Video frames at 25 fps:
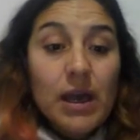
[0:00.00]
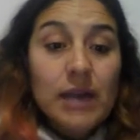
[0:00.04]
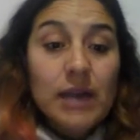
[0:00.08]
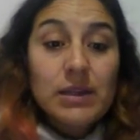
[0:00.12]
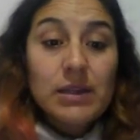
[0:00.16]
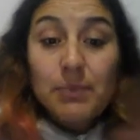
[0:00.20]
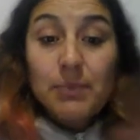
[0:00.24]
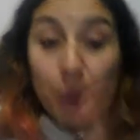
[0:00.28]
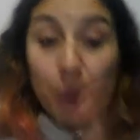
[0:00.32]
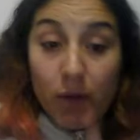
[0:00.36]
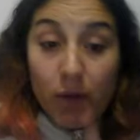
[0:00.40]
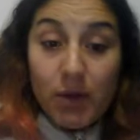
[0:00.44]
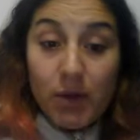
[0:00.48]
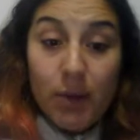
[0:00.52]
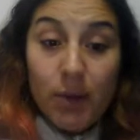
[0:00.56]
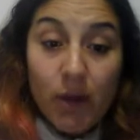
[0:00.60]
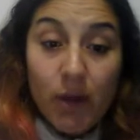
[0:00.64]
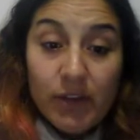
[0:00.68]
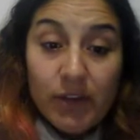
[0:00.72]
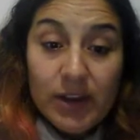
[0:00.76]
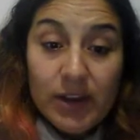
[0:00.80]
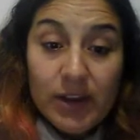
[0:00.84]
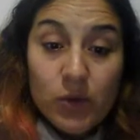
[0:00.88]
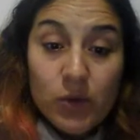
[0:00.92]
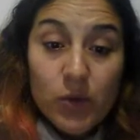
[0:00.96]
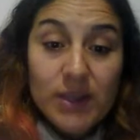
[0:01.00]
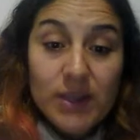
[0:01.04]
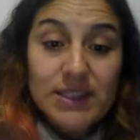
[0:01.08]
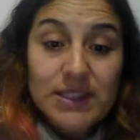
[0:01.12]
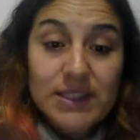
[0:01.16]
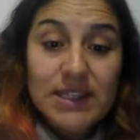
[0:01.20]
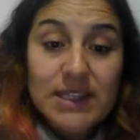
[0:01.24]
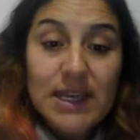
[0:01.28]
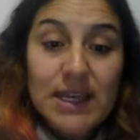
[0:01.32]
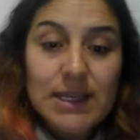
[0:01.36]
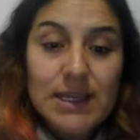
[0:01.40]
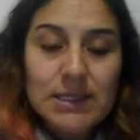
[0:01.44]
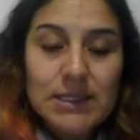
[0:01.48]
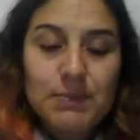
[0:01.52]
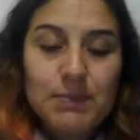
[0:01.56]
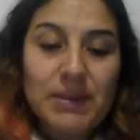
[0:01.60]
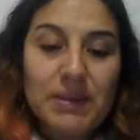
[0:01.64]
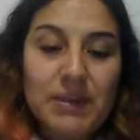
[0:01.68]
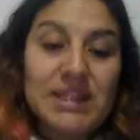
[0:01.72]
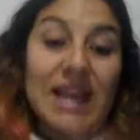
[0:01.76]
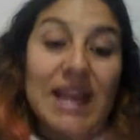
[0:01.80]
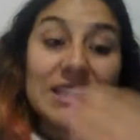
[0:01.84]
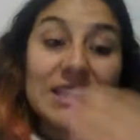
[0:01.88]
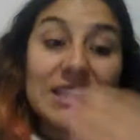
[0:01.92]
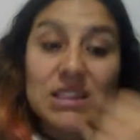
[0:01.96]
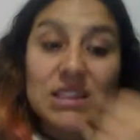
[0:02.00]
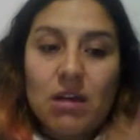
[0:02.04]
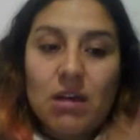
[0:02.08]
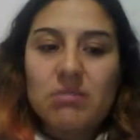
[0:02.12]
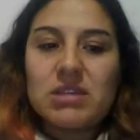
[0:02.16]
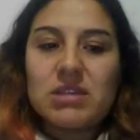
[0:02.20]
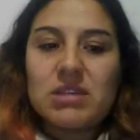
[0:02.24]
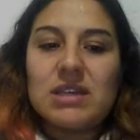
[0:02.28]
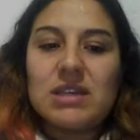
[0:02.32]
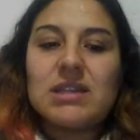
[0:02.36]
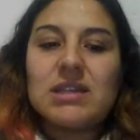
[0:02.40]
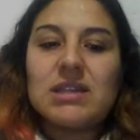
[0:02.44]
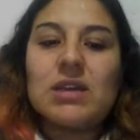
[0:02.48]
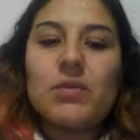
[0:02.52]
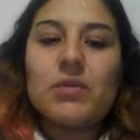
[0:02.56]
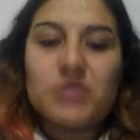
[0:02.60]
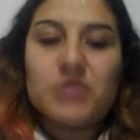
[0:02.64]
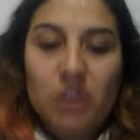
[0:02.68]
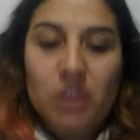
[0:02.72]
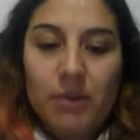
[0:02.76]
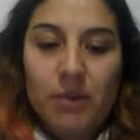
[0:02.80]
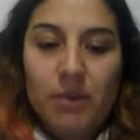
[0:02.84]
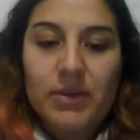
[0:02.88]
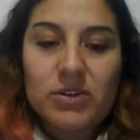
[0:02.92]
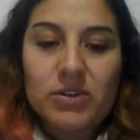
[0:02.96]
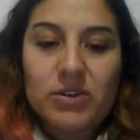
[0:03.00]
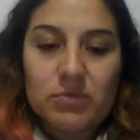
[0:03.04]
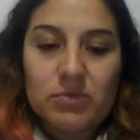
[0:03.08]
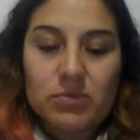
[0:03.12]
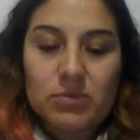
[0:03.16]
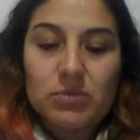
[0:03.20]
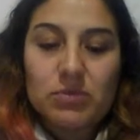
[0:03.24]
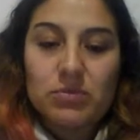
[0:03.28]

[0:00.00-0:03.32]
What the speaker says: the problem of linguistics, but that's something the observer